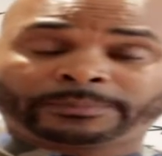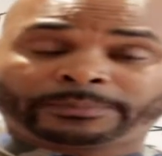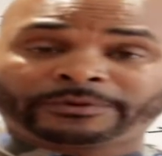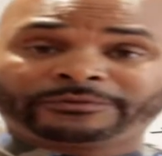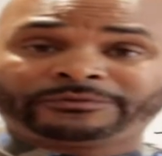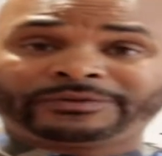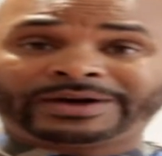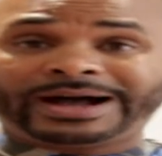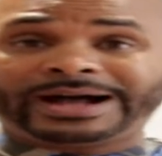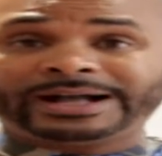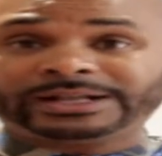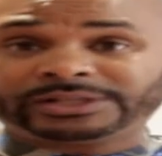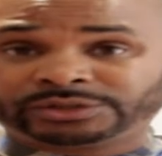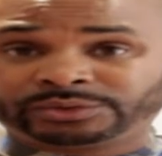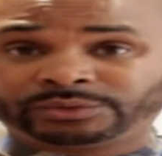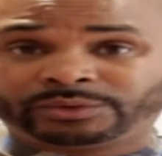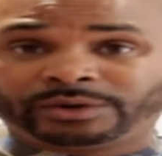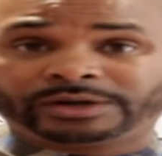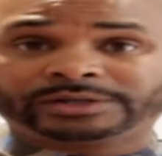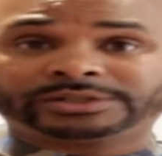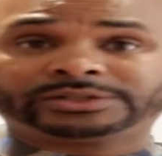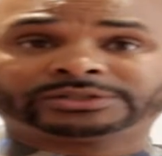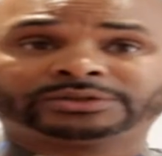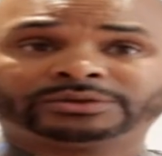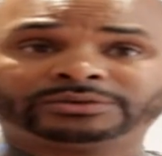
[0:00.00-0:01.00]
to provide to
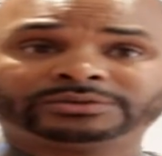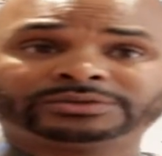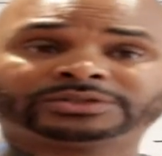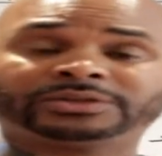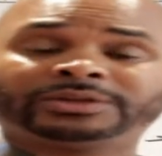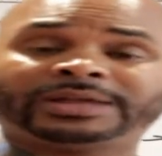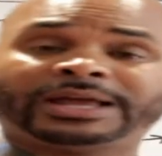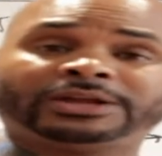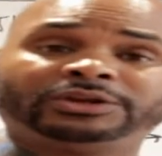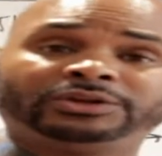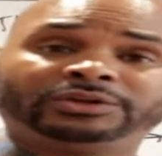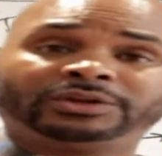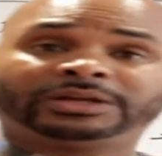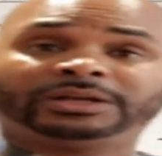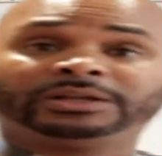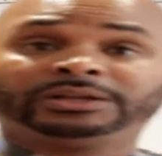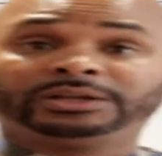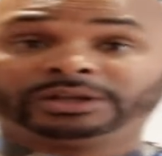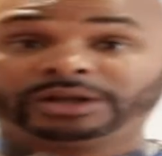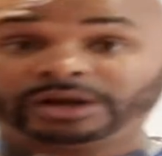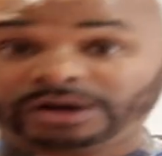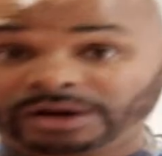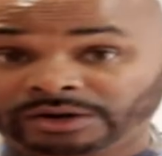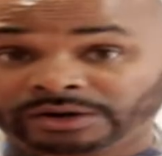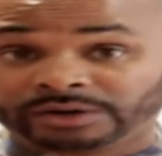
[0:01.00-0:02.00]
our students so that you
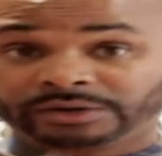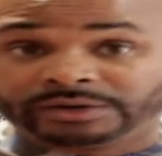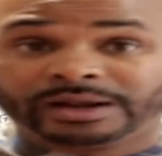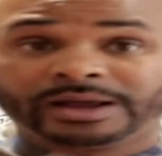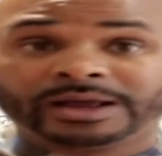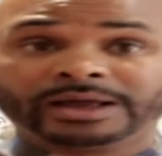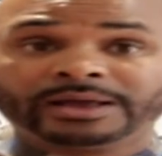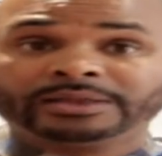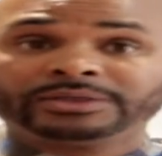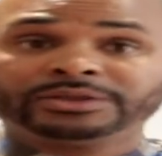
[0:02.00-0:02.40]
can learn.